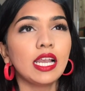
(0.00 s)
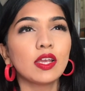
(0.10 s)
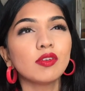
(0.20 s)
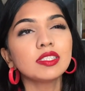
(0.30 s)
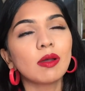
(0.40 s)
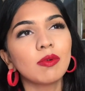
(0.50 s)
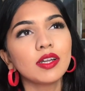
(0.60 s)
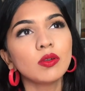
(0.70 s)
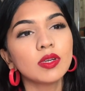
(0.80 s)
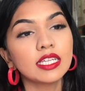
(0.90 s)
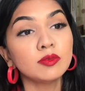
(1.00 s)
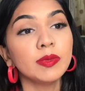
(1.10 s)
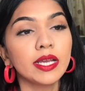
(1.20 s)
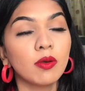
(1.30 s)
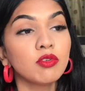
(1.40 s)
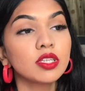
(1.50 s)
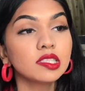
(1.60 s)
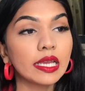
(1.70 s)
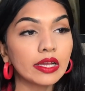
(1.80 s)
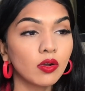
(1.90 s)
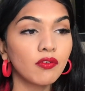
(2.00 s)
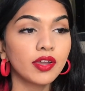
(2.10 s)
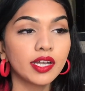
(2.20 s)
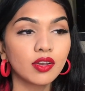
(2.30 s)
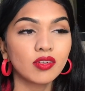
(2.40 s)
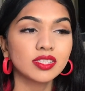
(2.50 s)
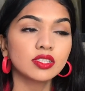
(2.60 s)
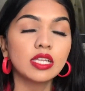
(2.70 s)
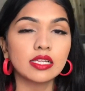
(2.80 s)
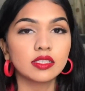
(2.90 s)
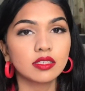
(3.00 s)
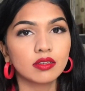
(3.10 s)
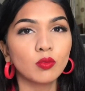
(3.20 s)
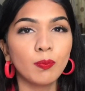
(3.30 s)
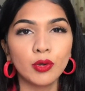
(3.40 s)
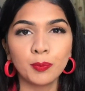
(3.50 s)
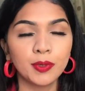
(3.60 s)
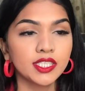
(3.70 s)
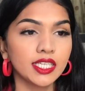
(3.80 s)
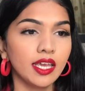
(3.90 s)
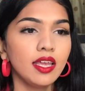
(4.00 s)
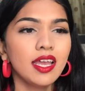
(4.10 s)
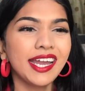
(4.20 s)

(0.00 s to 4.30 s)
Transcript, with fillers: like if you're someone who does makeup for the sake of it you know just does it upper upper say